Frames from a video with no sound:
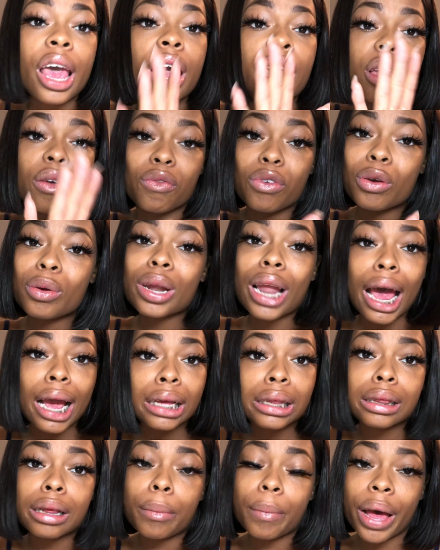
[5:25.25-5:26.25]
If you
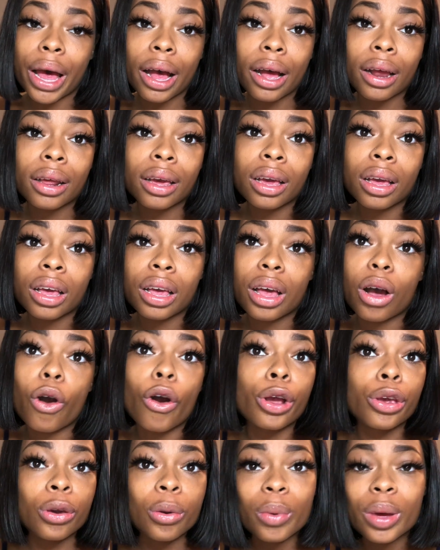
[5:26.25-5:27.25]
like somebody
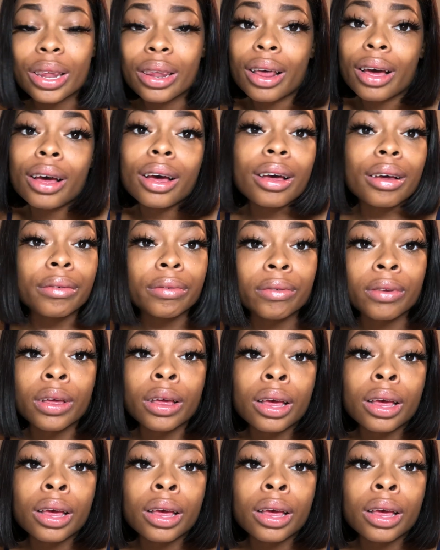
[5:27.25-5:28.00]
or you in love,